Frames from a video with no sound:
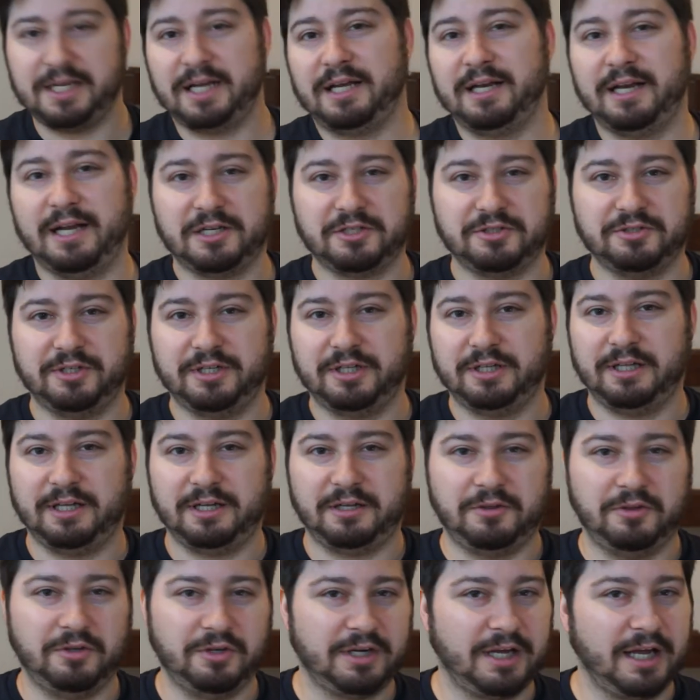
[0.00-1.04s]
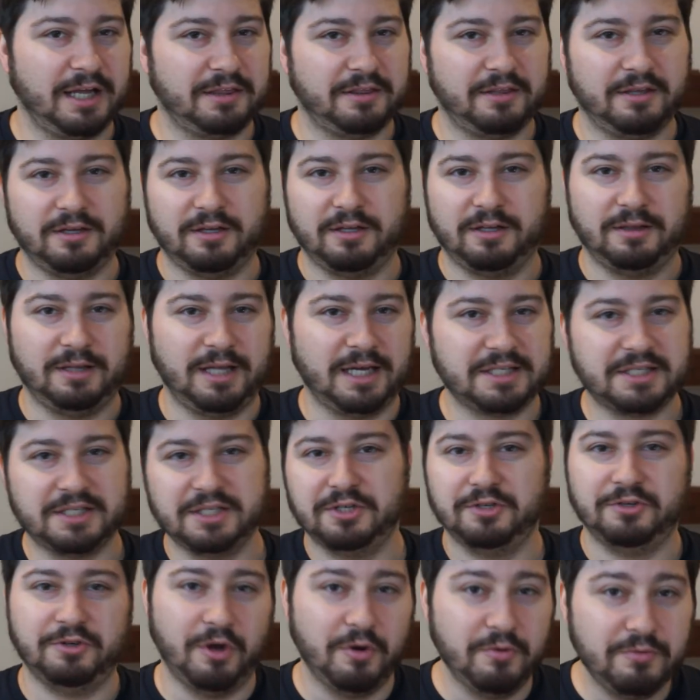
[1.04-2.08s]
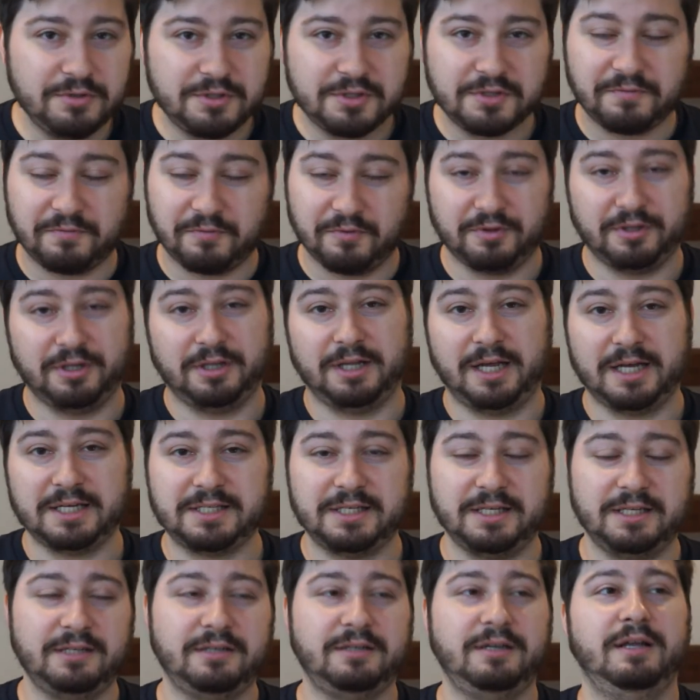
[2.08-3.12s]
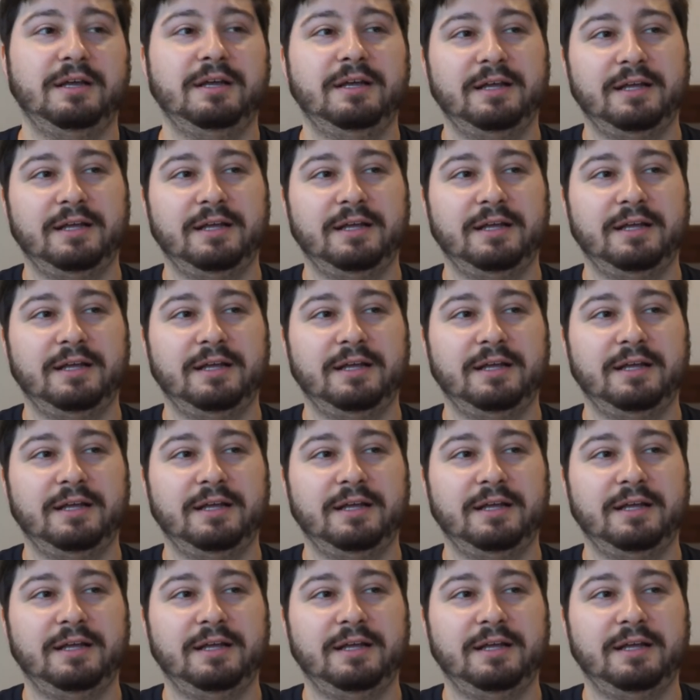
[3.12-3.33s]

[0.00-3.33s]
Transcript: I can actually like look at the lesson notes for the lesson,